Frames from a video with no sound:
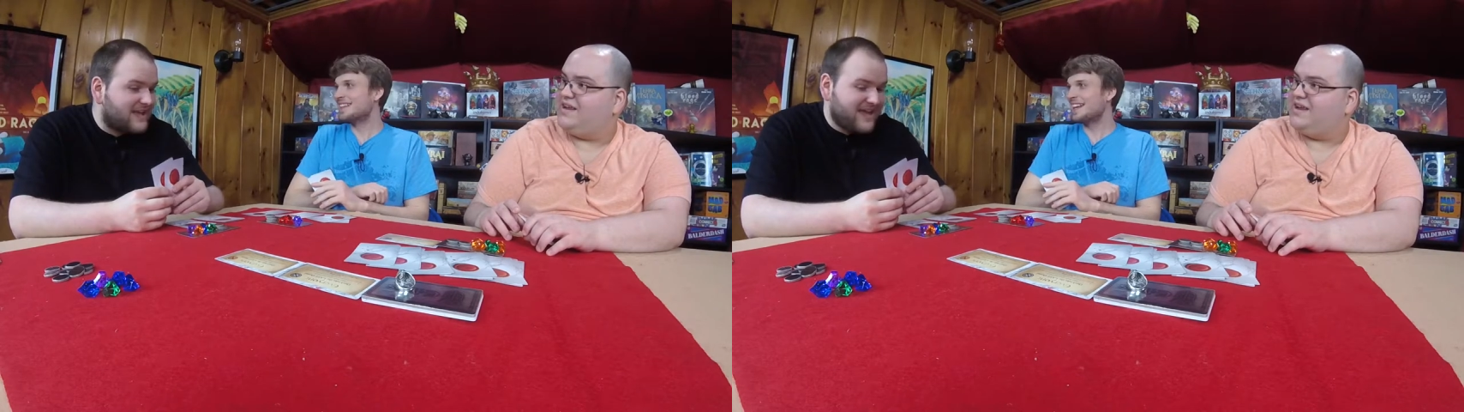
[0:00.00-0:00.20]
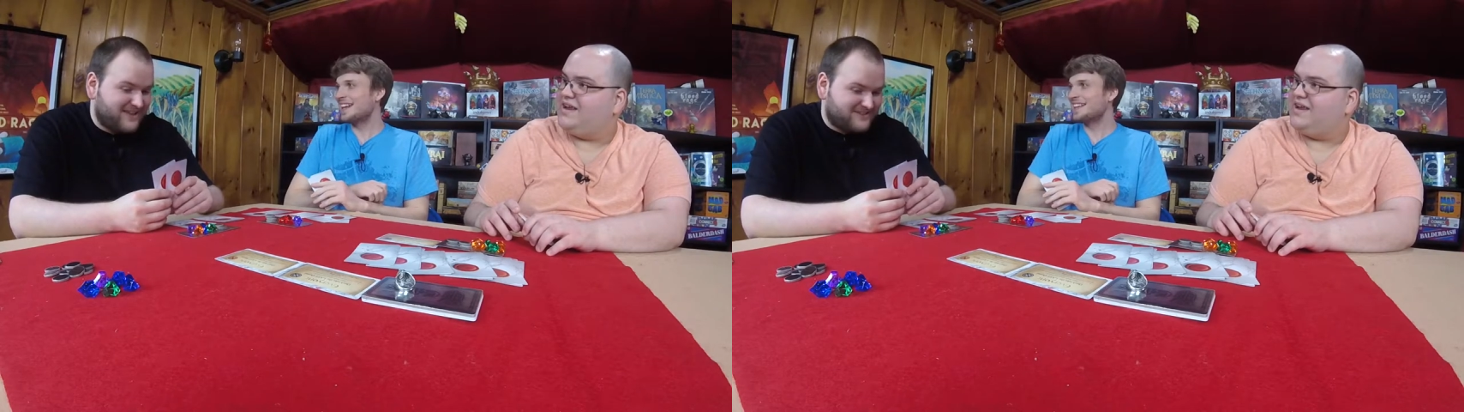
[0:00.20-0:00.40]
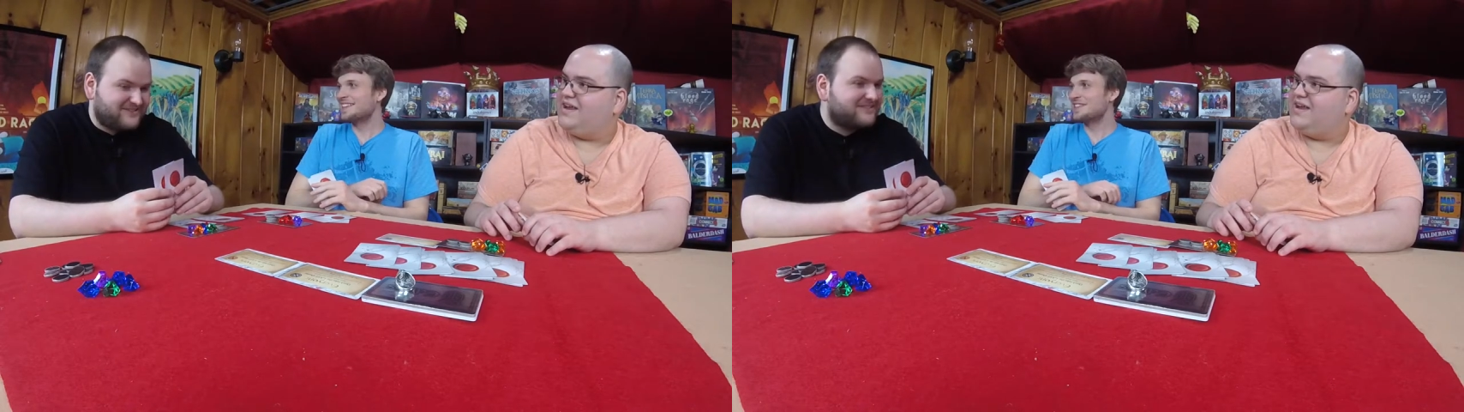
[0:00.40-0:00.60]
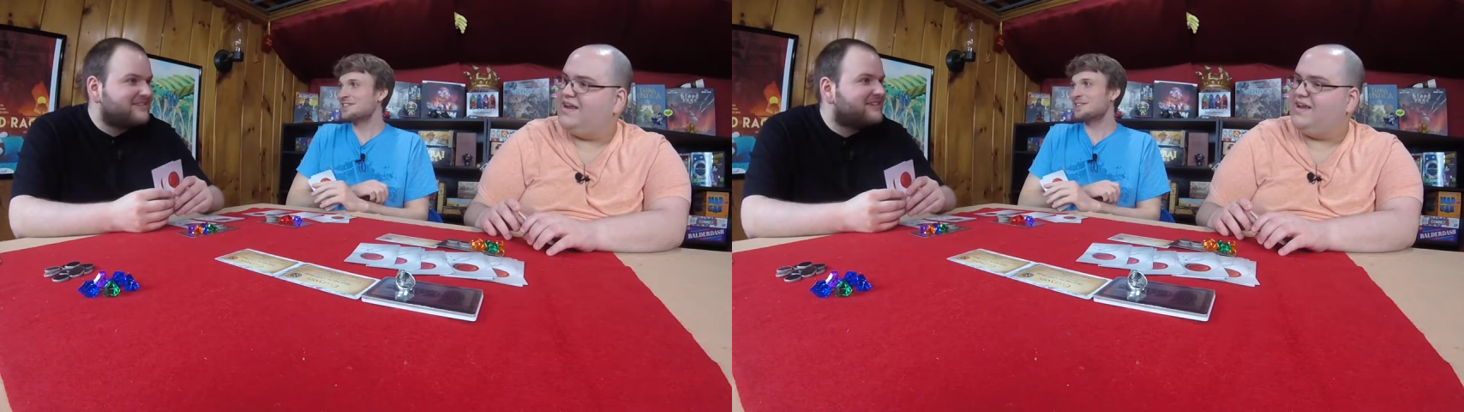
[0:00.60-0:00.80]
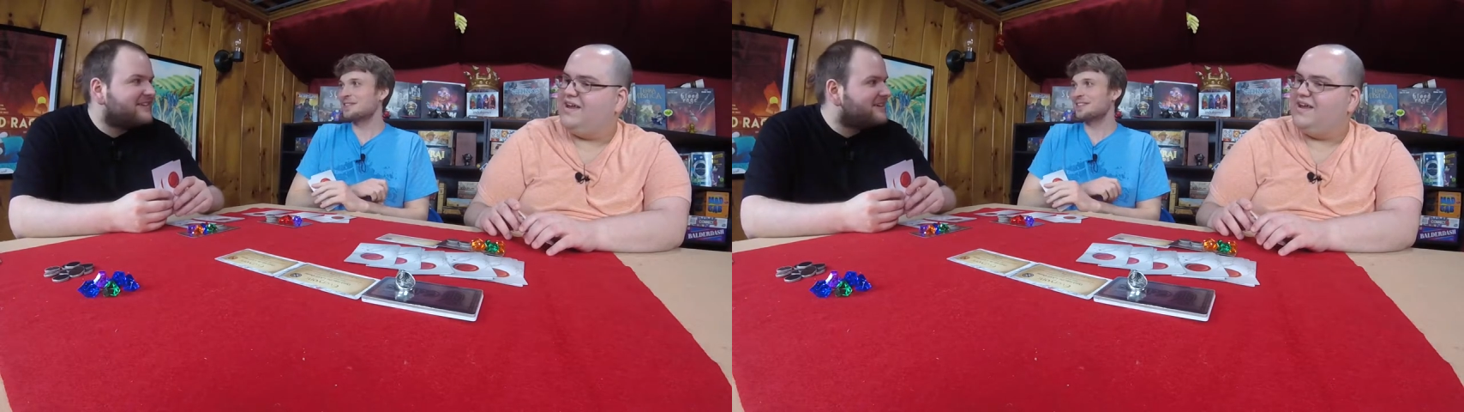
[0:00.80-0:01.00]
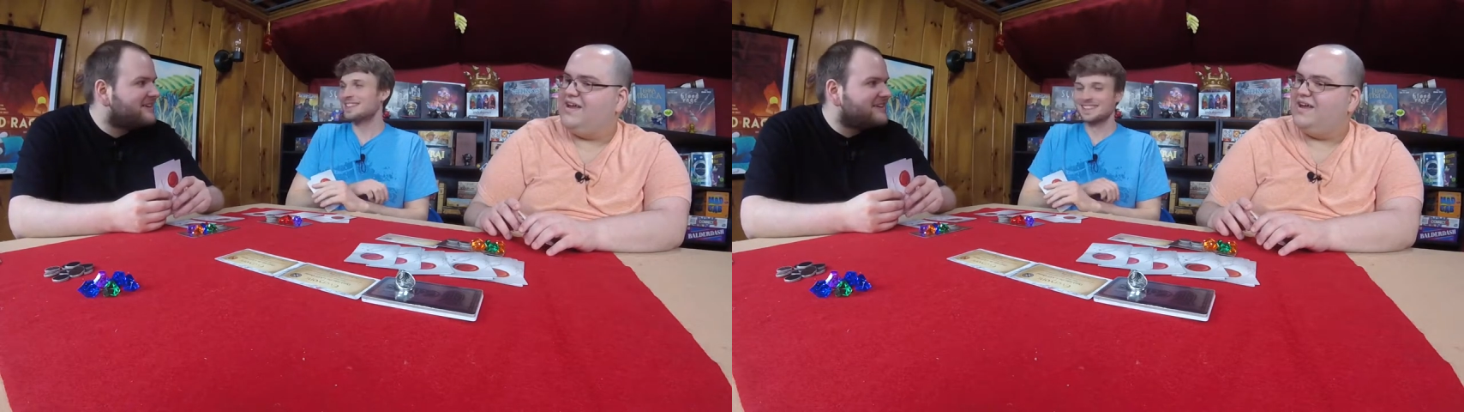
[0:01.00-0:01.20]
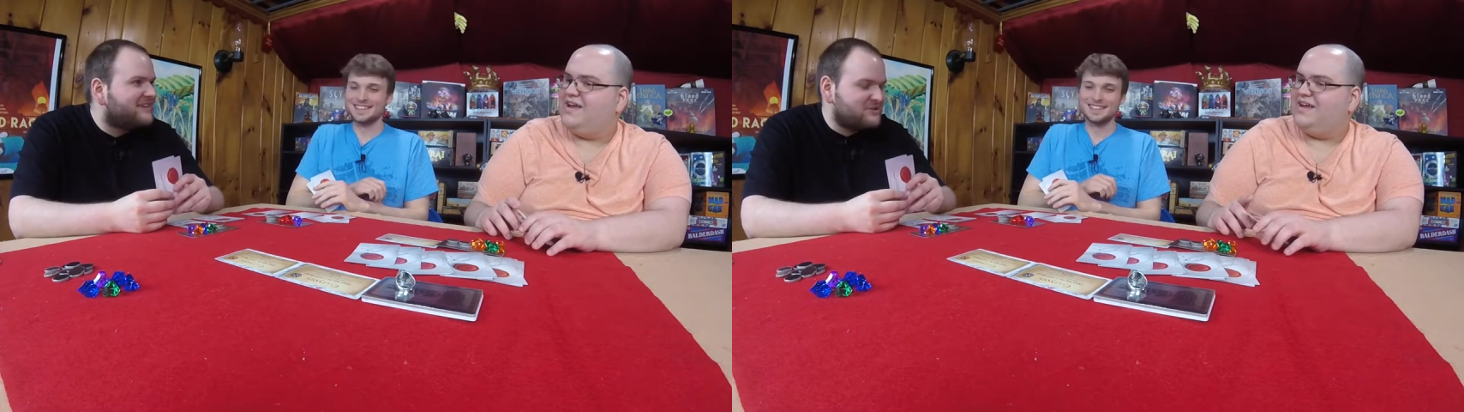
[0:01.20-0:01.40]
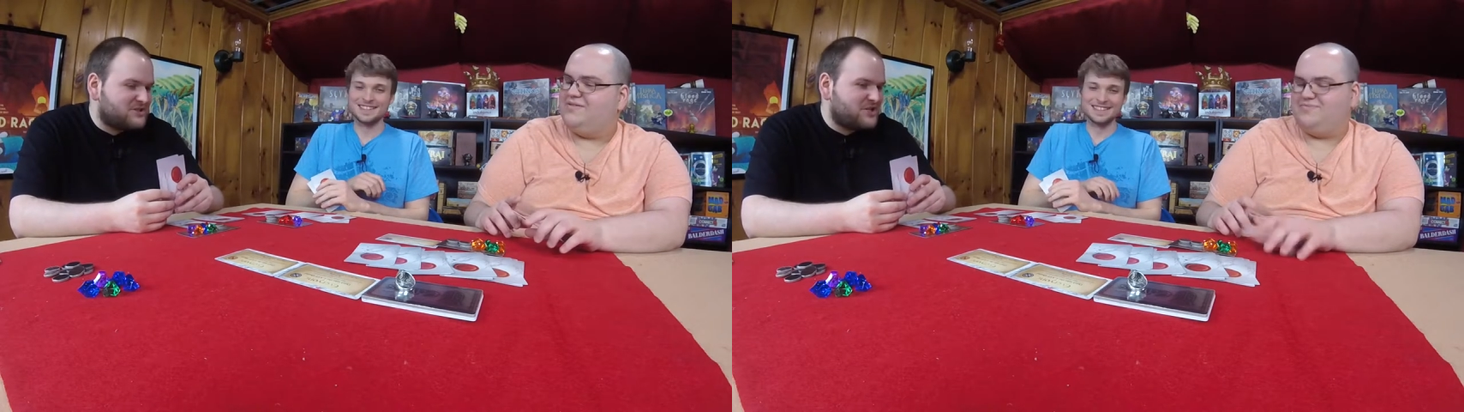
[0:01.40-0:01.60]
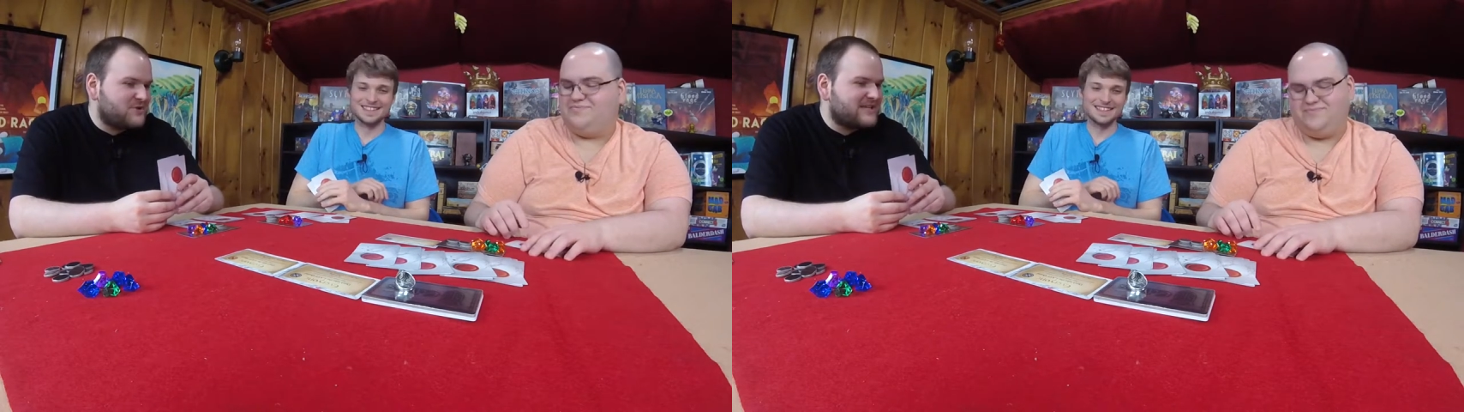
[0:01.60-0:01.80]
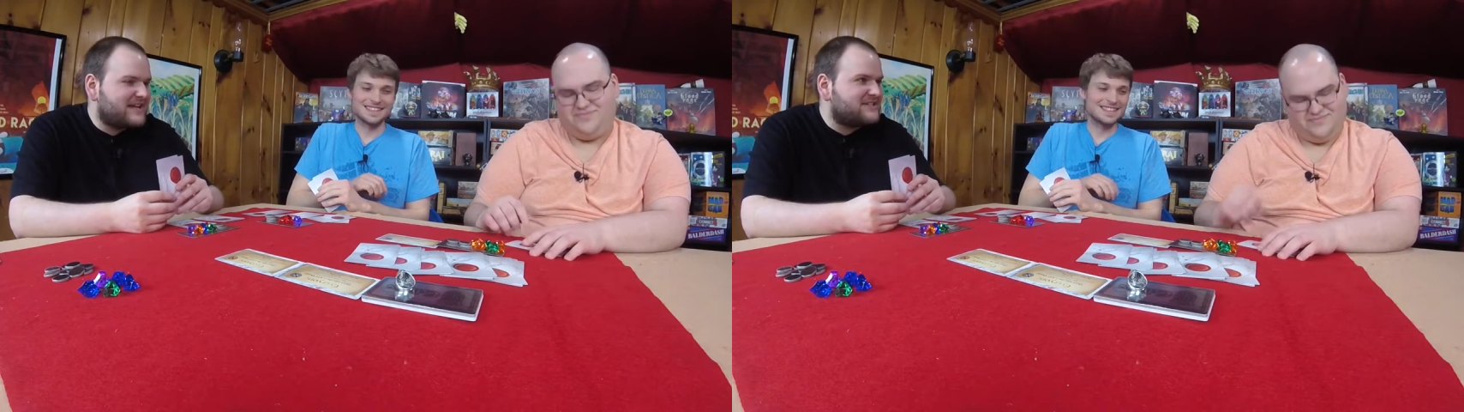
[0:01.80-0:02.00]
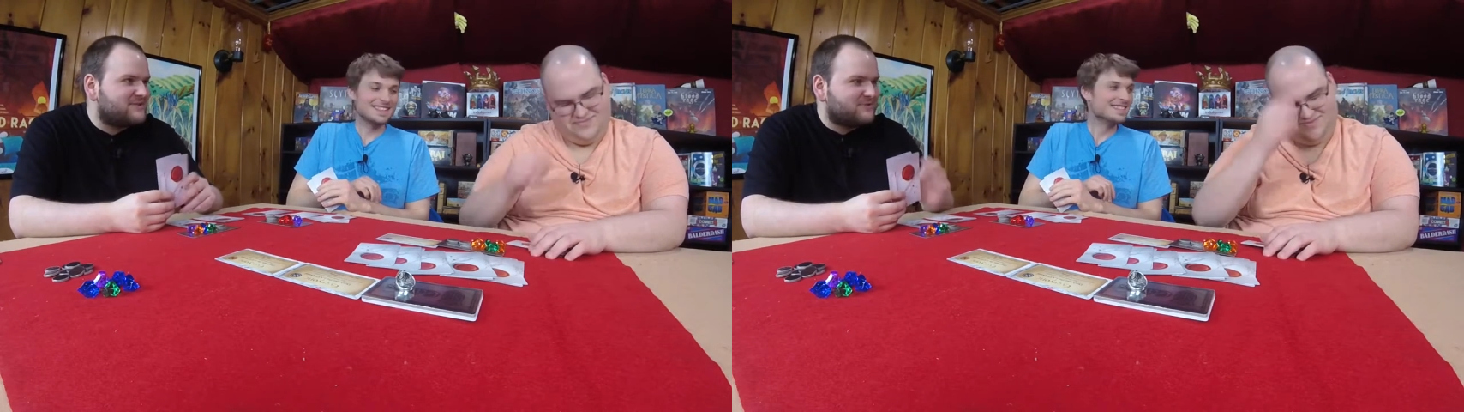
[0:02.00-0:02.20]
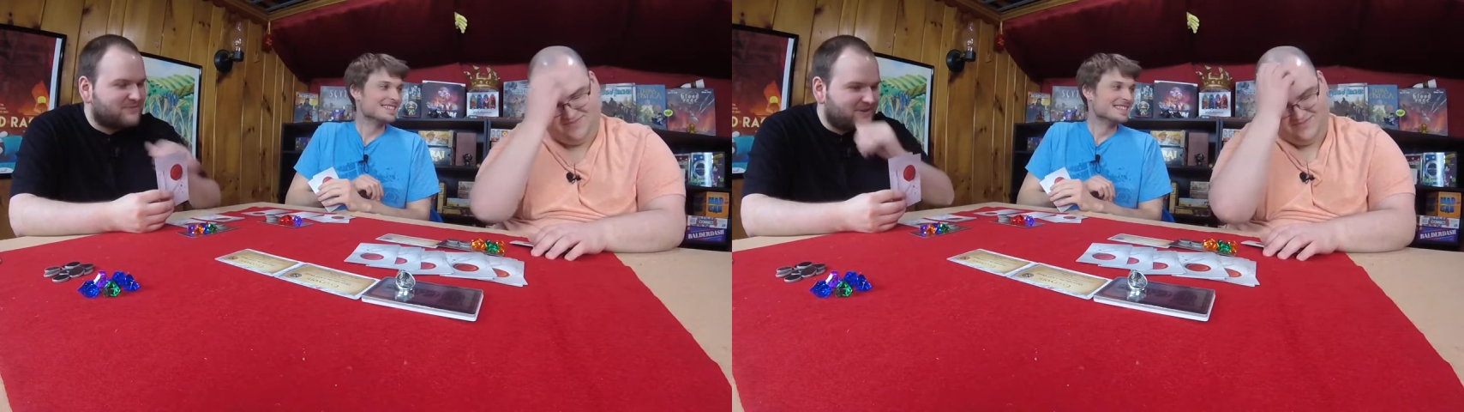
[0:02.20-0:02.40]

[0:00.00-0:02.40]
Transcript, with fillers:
Speaker 1: Yes. So... You just chose not to.